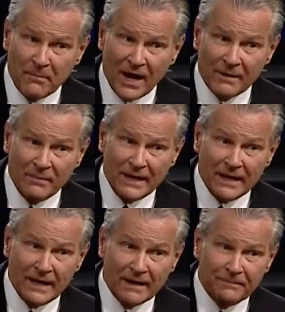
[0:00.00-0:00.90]
by
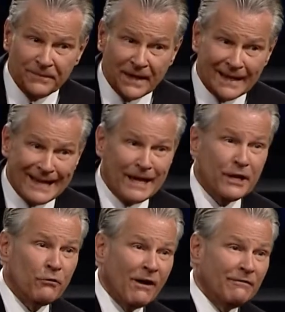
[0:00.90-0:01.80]
me
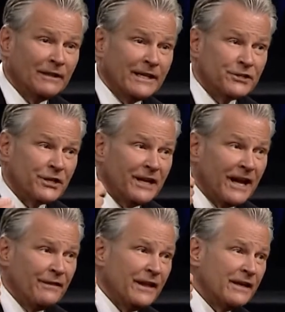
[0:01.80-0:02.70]
getting revelation
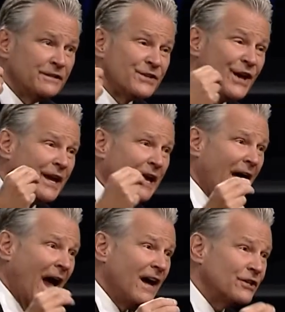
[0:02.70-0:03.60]
and then taking
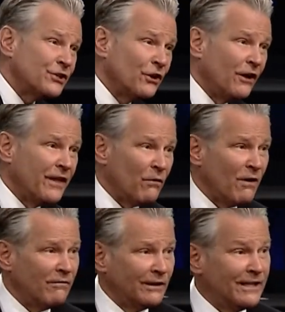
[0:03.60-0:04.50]
action on that
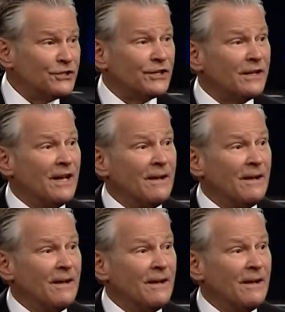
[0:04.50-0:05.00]
revelation,